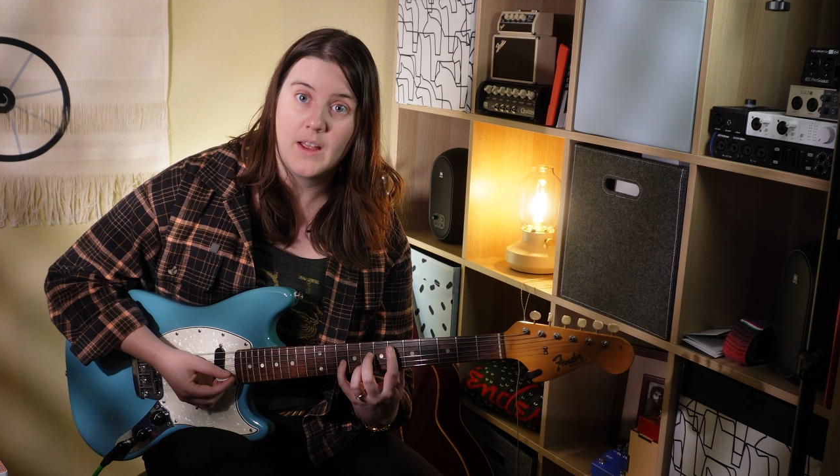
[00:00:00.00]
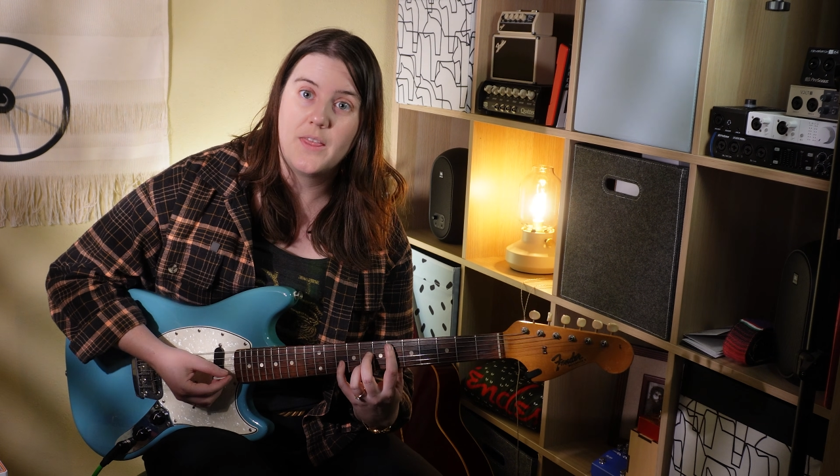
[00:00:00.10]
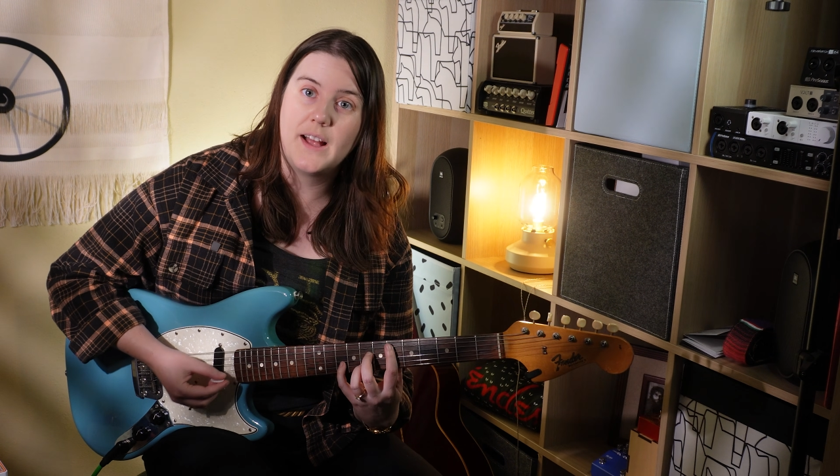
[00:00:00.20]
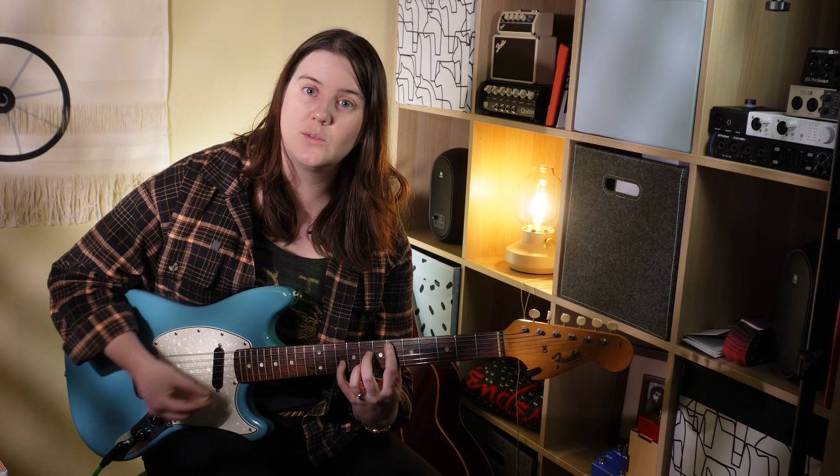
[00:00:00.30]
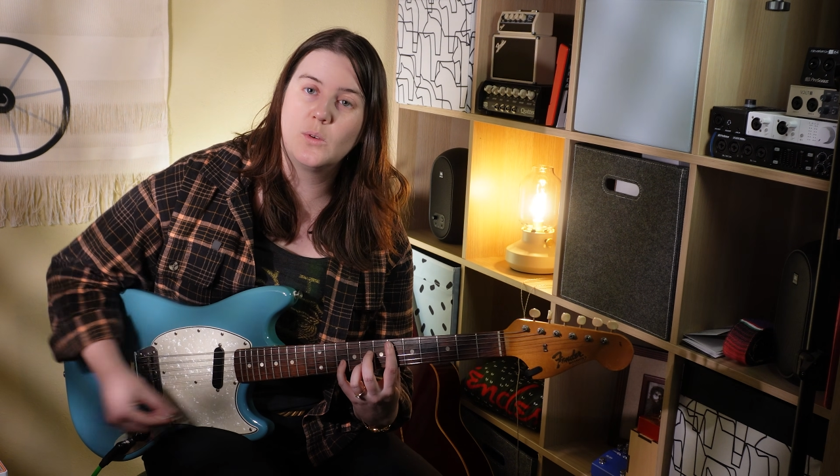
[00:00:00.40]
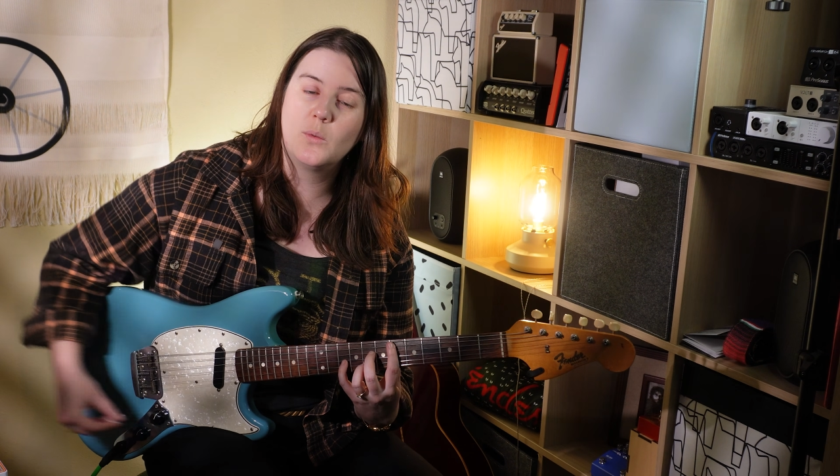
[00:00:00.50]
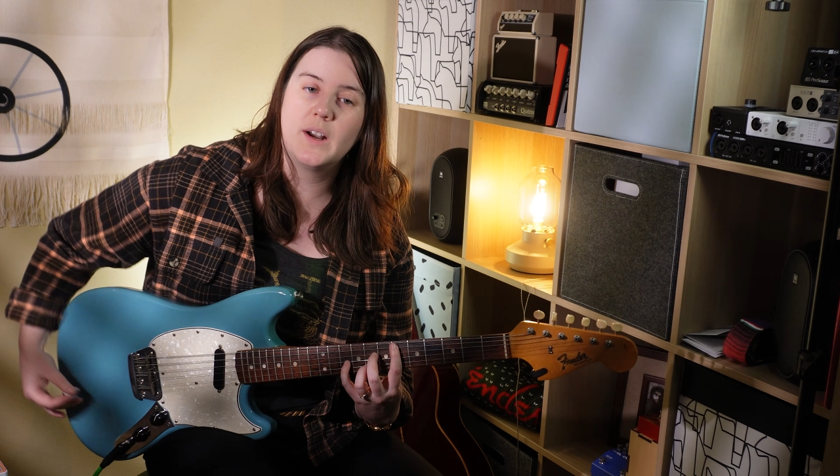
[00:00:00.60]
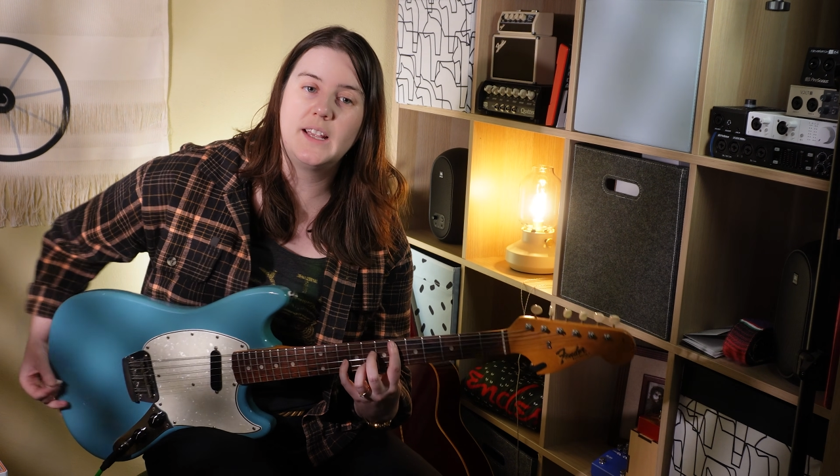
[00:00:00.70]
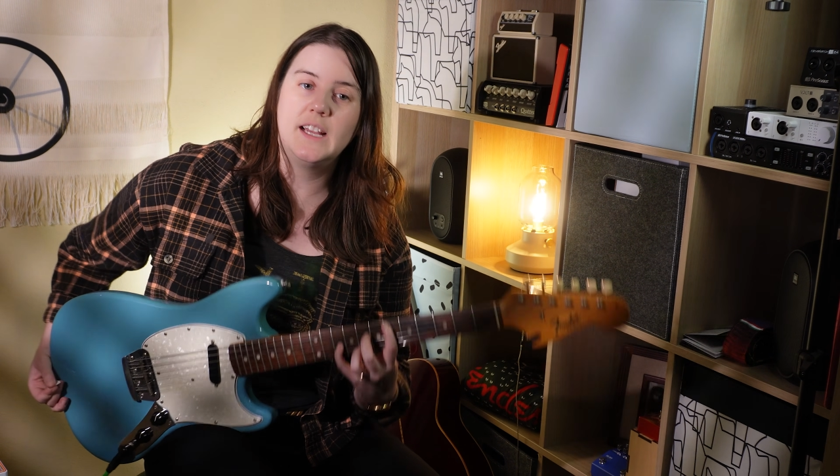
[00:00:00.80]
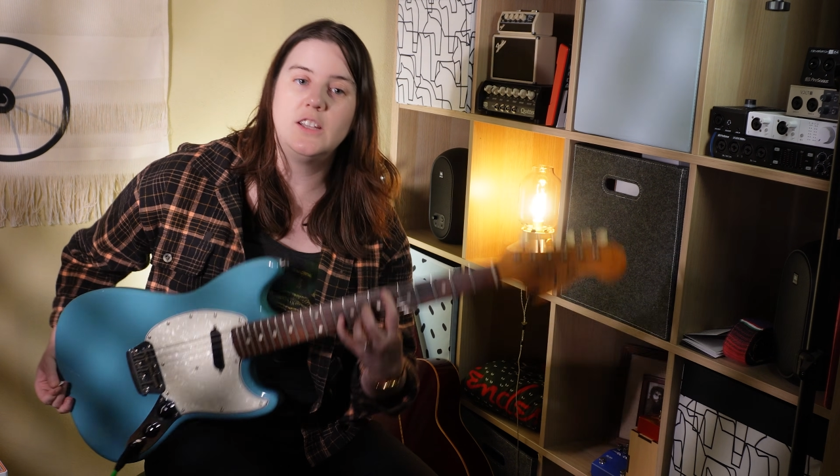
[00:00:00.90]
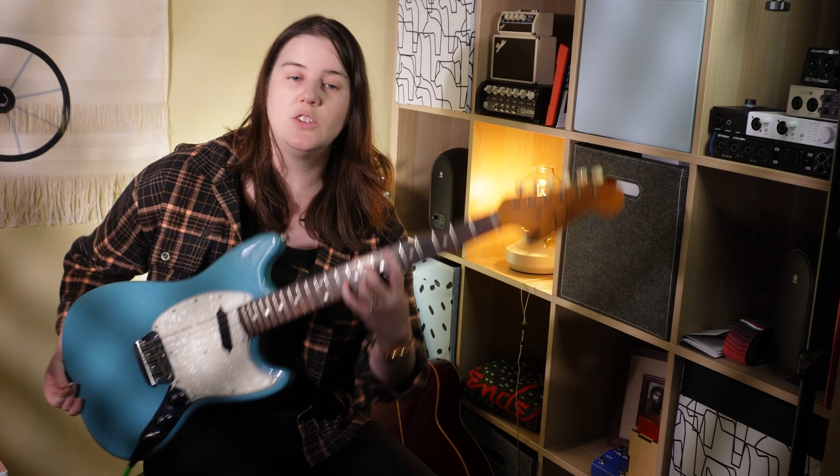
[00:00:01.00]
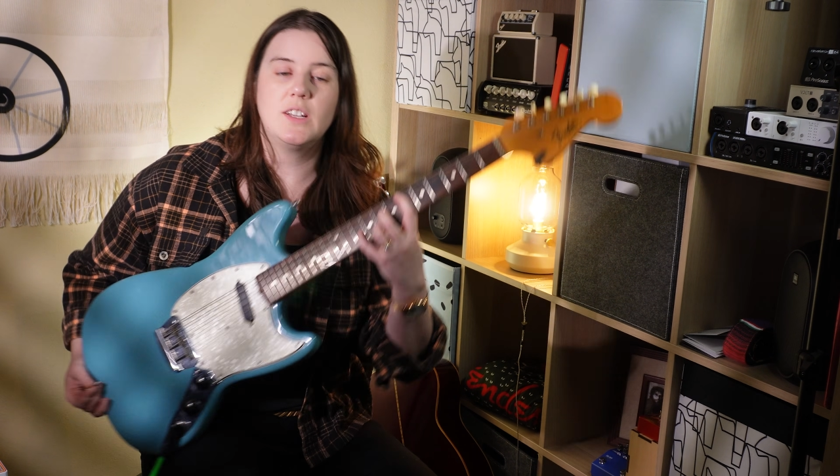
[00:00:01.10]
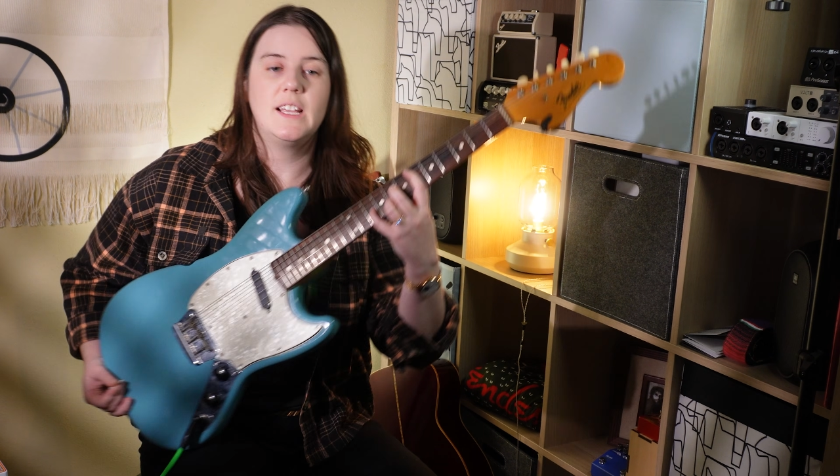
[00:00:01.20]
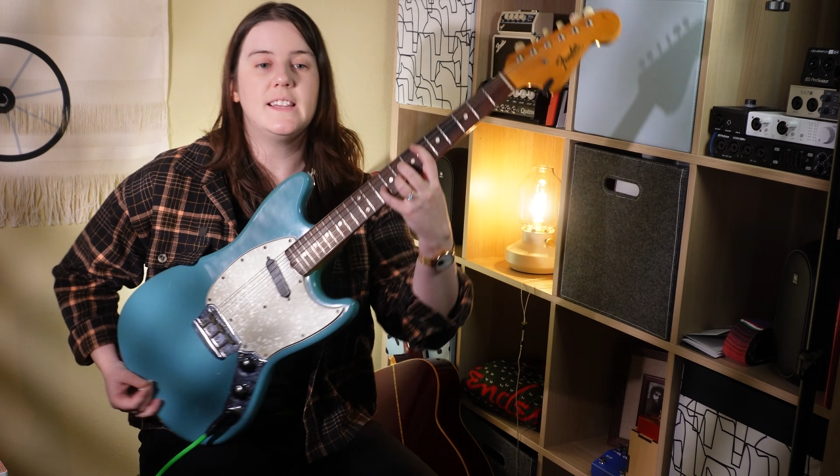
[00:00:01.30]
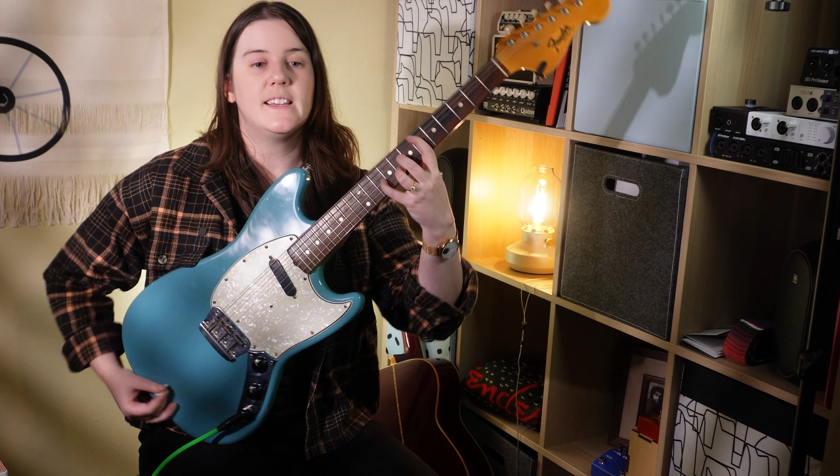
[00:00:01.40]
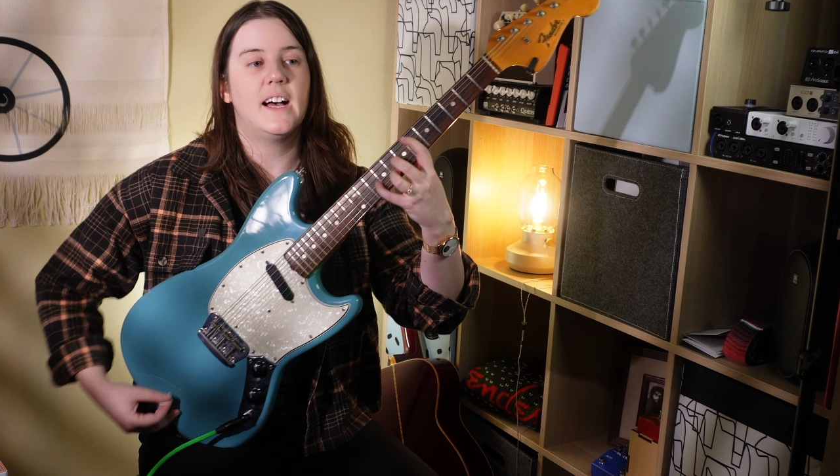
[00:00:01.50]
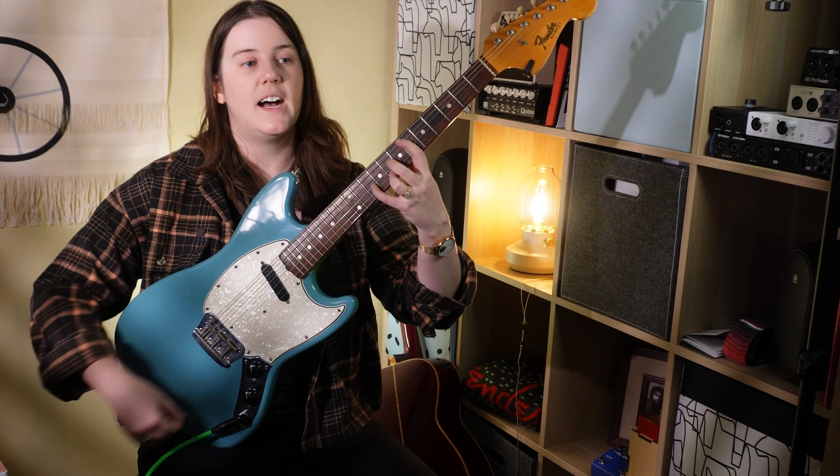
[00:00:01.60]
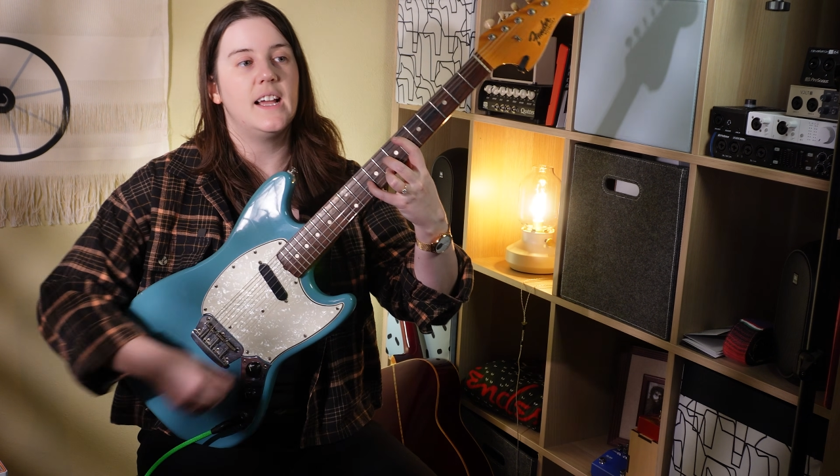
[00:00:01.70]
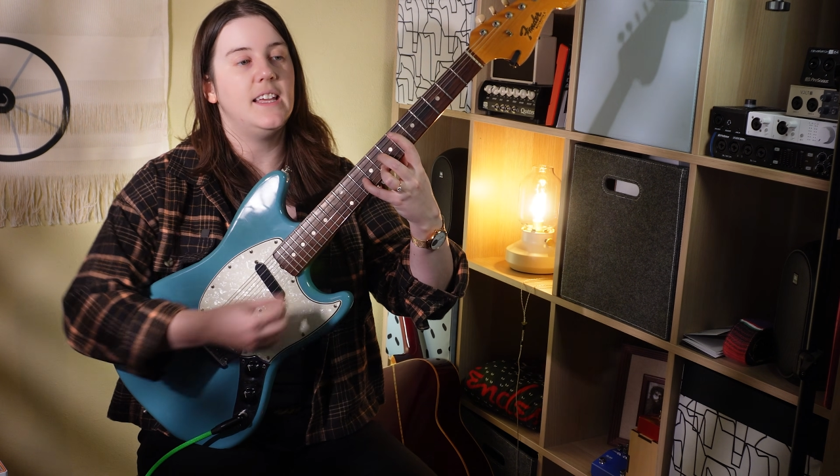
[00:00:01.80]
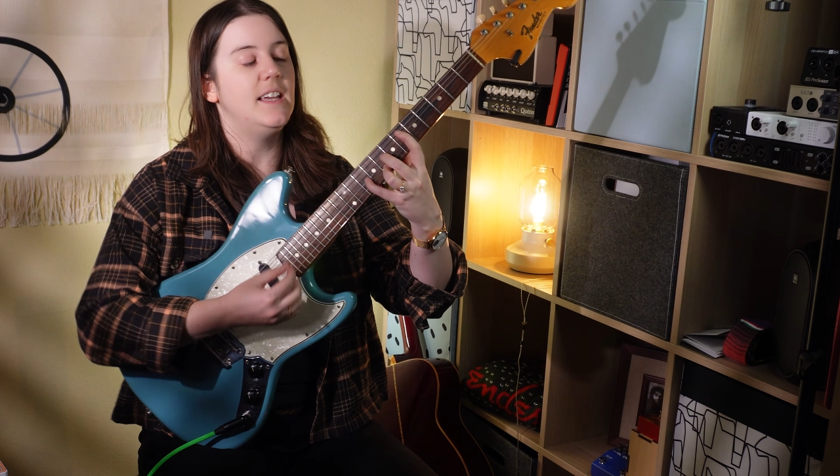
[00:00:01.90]
That's one where I can't usually hit the
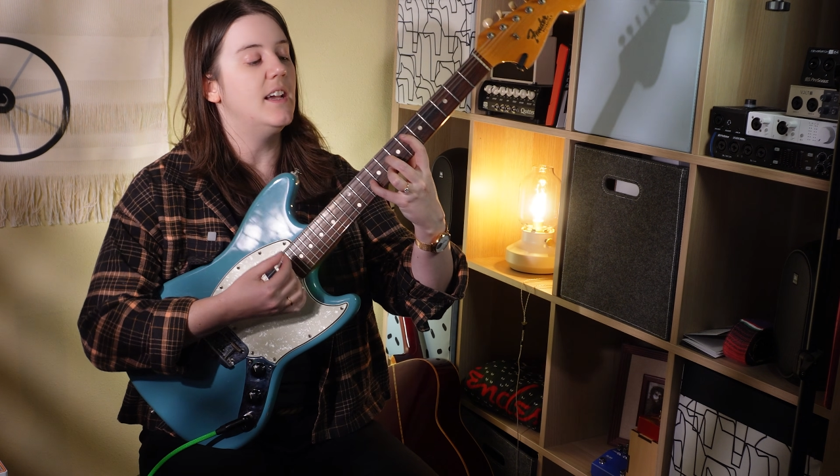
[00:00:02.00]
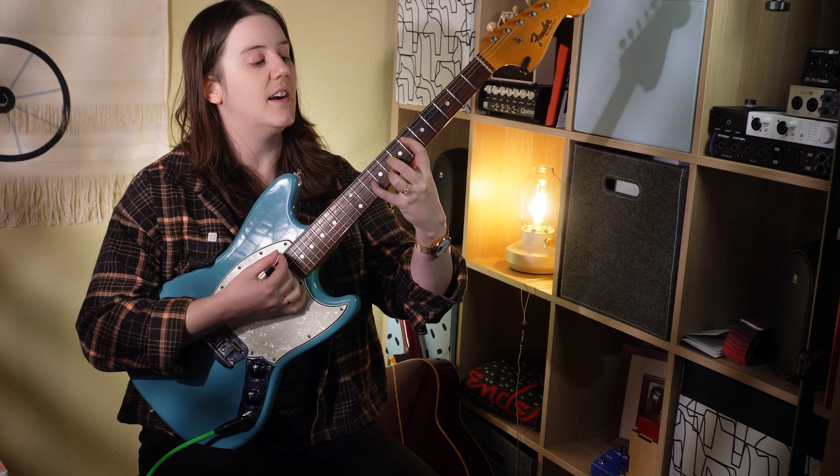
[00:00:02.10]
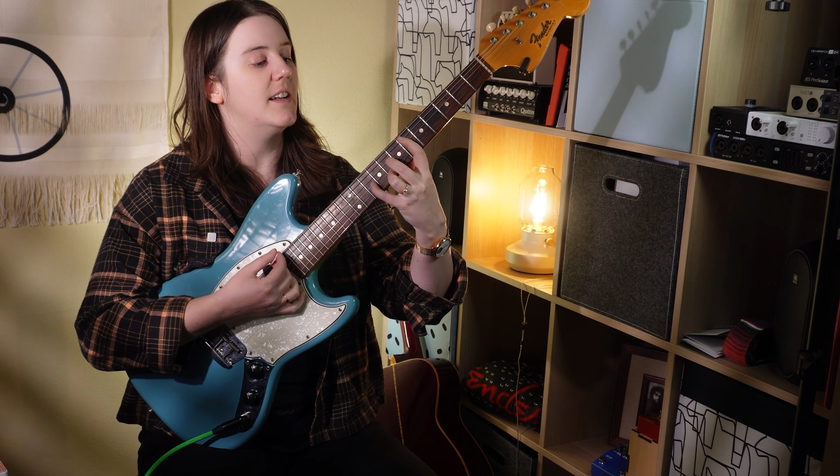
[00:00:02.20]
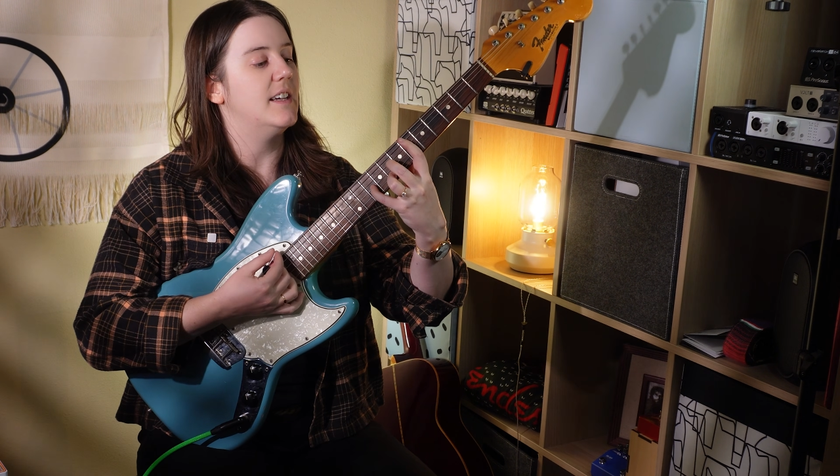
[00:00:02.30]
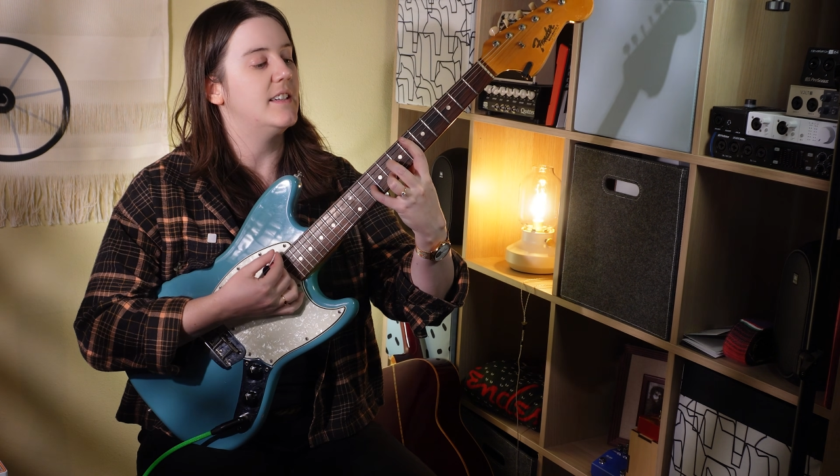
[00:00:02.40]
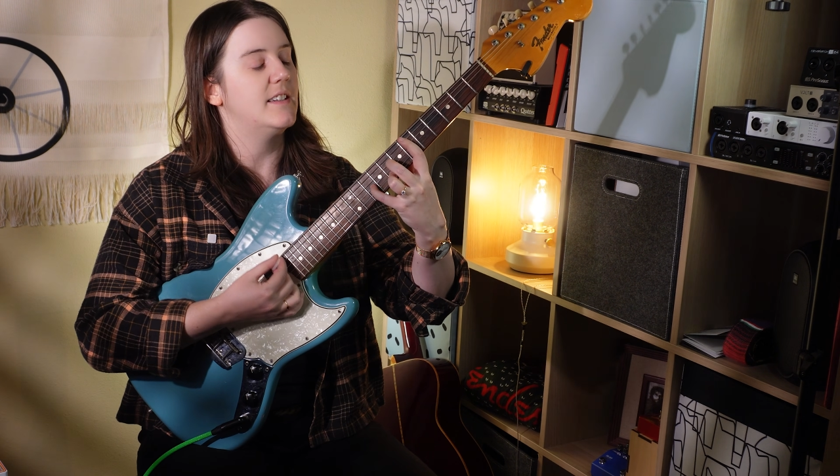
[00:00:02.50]
high E on it.